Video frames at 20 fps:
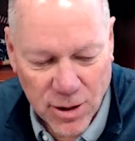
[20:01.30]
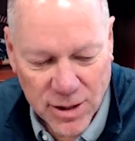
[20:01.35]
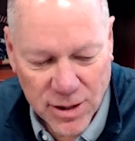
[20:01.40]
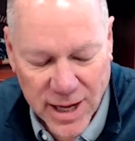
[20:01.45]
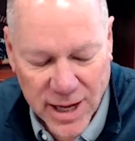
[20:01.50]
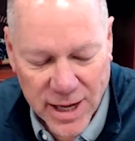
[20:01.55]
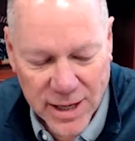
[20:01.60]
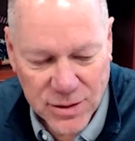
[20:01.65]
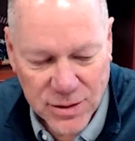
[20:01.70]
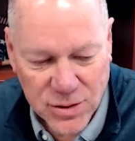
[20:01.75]
of
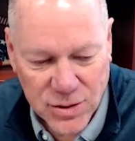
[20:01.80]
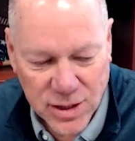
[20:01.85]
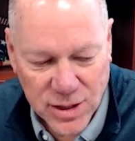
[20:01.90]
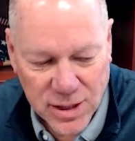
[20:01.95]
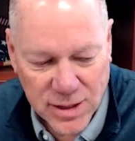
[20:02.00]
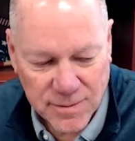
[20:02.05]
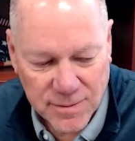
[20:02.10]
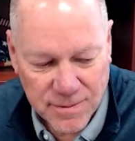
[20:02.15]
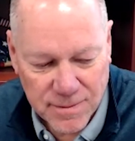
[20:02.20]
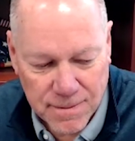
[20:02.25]
that and
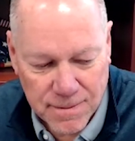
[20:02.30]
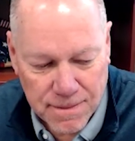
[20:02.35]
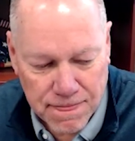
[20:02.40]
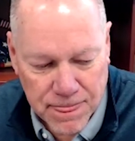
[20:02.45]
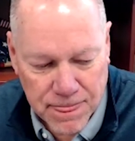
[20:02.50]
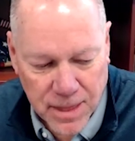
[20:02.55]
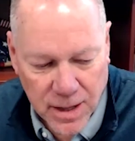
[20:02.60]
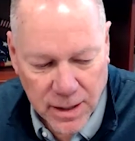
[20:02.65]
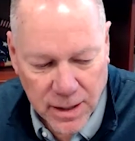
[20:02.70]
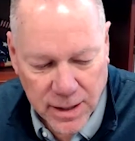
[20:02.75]
see
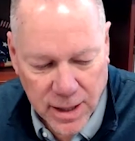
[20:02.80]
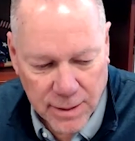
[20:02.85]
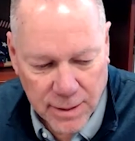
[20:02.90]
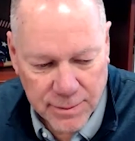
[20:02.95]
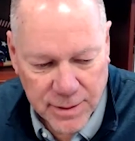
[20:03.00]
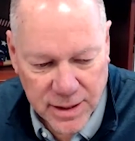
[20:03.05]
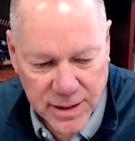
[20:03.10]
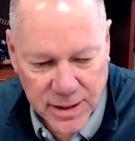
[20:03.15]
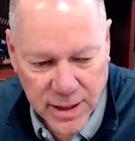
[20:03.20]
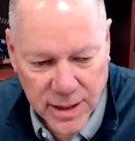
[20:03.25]
a
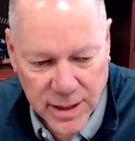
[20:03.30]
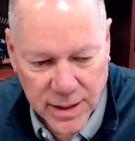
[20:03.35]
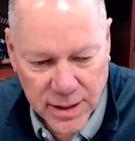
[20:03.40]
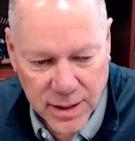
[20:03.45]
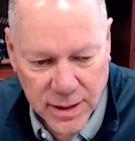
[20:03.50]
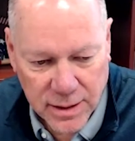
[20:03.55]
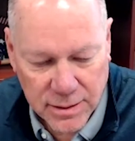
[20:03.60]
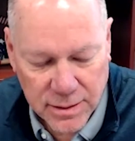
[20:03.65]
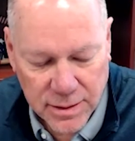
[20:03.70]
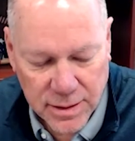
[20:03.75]
company that
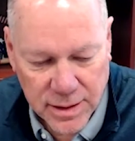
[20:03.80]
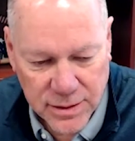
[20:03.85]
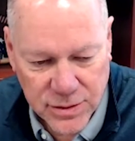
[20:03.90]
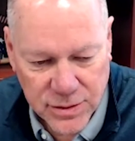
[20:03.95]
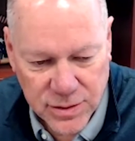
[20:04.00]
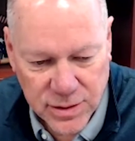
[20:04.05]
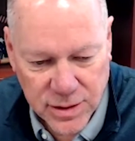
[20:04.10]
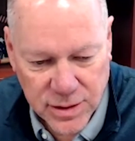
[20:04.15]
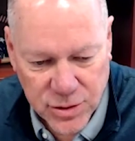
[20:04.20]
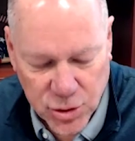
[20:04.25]

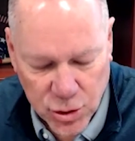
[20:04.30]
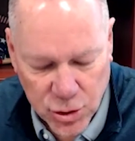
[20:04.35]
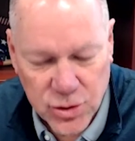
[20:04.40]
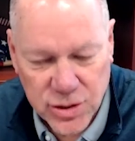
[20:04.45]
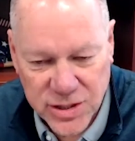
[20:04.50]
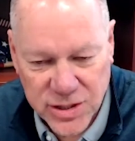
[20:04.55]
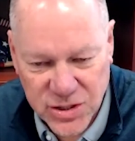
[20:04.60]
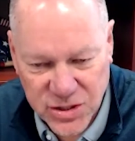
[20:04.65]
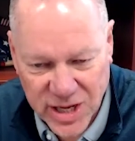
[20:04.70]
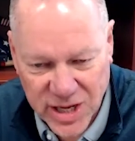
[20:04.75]
is
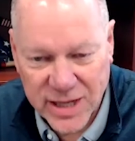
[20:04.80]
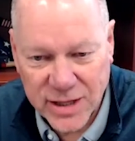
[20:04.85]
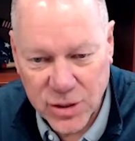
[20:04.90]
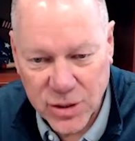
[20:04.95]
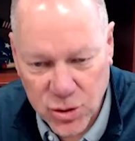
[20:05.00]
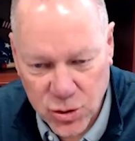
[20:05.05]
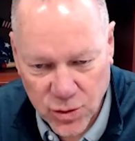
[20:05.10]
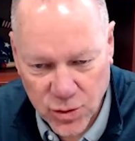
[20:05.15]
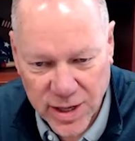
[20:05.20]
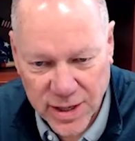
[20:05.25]
usually setting the
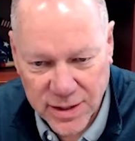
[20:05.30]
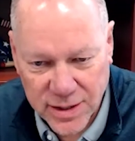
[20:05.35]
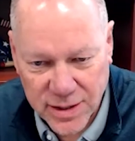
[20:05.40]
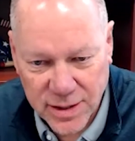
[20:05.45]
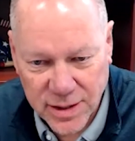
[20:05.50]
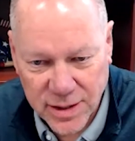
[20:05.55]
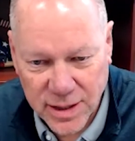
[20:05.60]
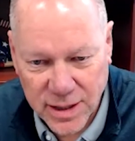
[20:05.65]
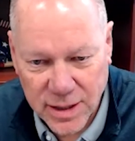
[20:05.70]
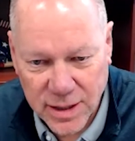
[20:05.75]
trend.
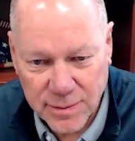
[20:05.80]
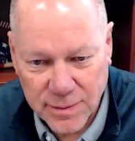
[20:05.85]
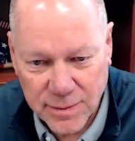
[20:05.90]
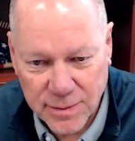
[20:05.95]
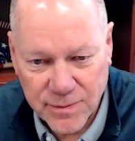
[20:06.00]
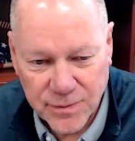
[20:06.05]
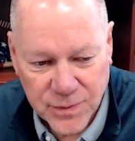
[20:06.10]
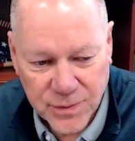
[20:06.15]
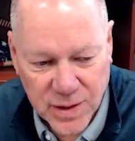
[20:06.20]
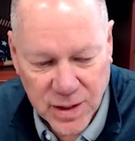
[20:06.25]

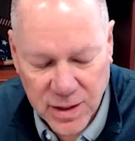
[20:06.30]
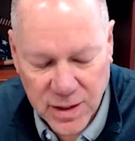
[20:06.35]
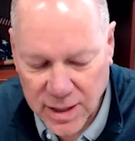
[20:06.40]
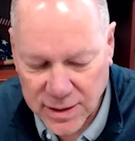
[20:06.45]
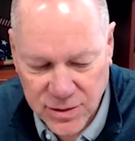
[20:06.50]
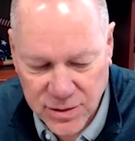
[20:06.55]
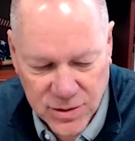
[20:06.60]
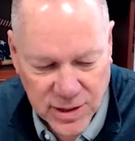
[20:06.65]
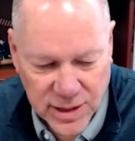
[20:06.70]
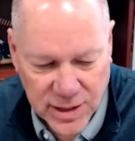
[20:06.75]
Not to
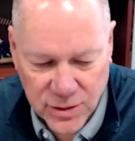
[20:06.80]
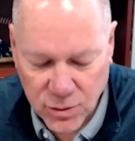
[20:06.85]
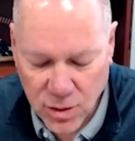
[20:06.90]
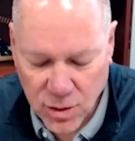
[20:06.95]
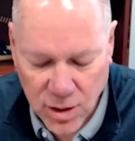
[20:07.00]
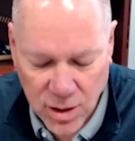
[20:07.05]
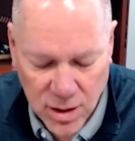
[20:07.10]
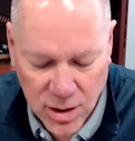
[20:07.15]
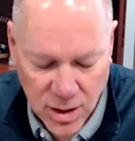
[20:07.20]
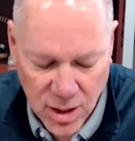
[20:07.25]
say there
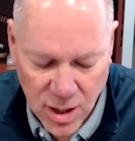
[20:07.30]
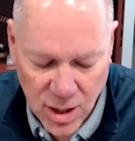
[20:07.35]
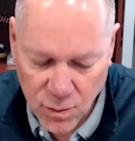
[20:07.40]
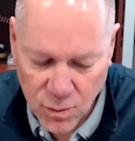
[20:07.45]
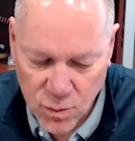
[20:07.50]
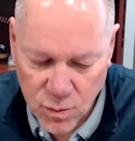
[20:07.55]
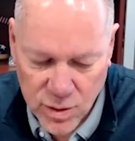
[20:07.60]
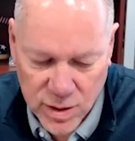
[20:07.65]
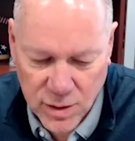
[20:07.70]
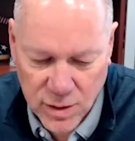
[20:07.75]
aren't a lot of
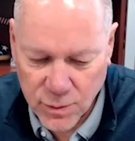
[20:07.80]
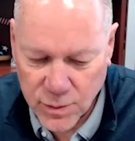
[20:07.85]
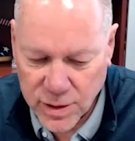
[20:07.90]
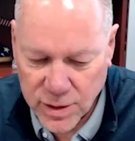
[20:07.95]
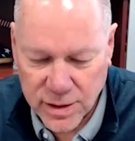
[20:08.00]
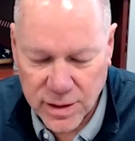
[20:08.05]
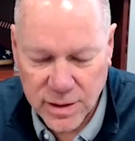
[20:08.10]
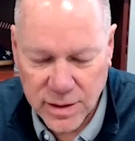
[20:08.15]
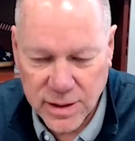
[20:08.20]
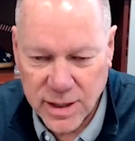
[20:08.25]
really, really
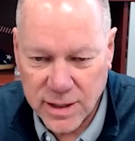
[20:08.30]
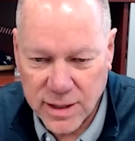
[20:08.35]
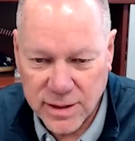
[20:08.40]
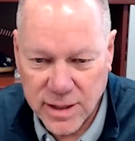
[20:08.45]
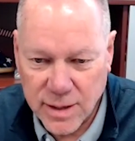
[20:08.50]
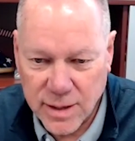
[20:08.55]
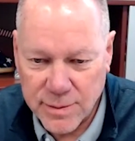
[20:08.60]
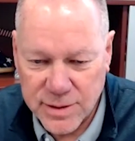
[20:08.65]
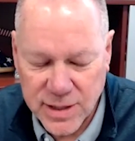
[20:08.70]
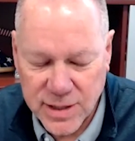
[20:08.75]
good gun
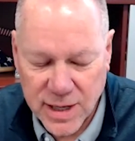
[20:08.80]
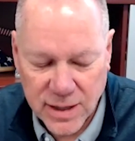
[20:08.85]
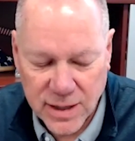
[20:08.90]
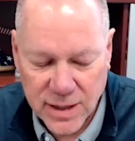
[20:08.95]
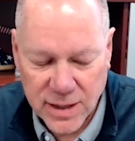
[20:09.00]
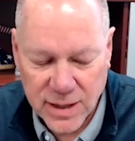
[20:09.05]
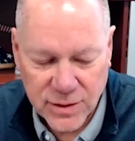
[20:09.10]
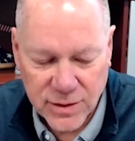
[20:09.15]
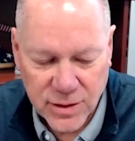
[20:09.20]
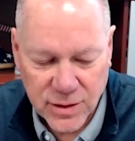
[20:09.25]
companies out
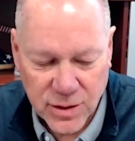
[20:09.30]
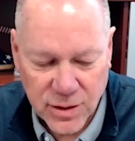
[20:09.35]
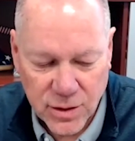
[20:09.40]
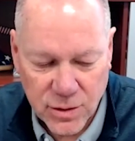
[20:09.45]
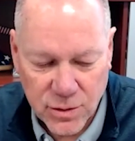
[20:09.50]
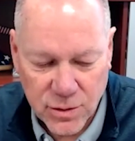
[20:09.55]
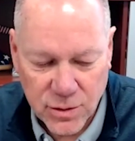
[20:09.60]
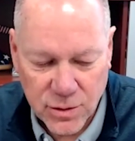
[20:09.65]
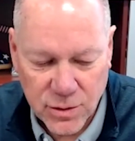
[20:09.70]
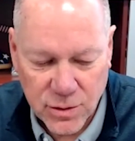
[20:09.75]

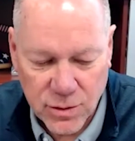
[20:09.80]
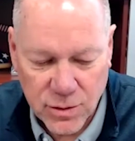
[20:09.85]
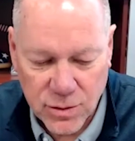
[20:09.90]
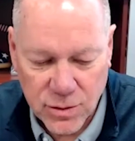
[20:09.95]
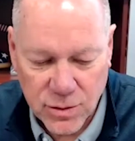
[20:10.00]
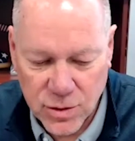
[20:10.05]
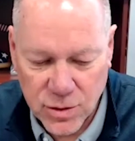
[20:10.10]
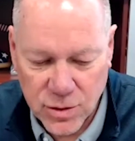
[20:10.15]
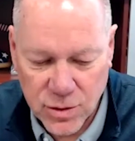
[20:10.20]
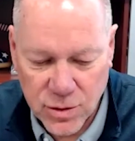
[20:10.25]
there
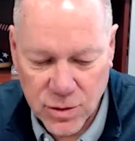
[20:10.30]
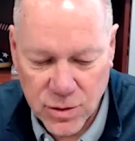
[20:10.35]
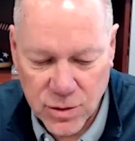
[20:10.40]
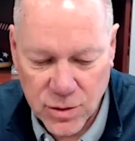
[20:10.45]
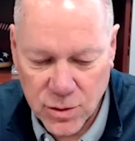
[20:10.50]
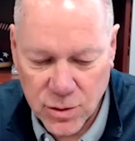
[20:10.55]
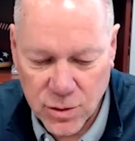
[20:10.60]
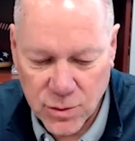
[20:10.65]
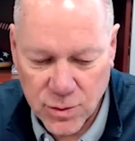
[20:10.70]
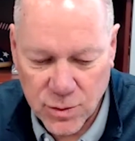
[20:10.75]
who do
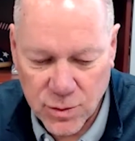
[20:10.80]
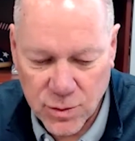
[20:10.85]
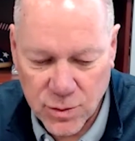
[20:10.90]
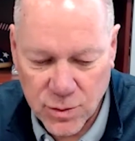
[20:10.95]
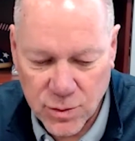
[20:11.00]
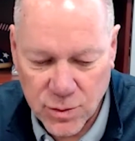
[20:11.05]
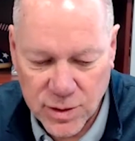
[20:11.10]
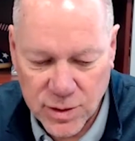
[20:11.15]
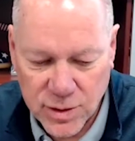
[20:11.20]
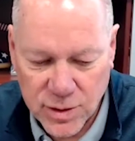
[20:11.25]

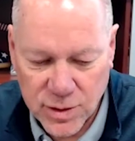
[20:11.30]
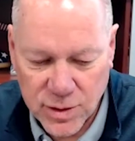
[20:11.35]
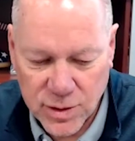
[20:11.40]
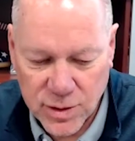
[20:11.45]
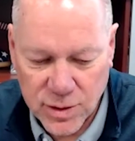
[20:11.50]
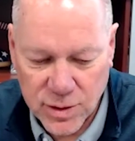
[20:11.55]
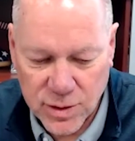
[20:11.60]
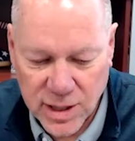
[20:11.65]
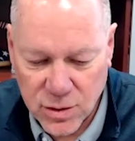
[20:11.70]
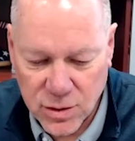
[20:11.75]
what they do
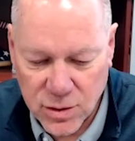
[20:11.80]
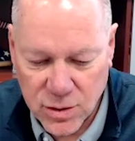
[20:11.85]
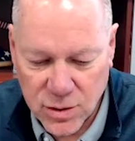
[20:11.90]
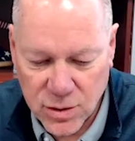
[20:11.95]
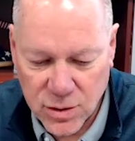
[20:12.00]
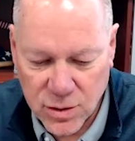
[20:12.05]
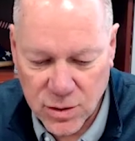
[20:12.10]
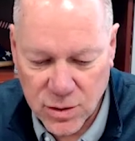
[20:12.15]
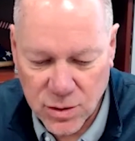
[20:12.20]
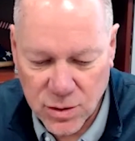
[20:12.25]
really
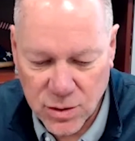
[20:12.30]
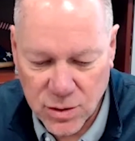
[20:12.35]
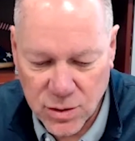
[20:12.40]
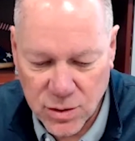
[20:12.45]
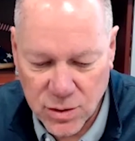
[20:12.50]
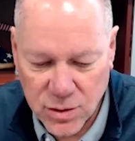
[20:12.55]
well, but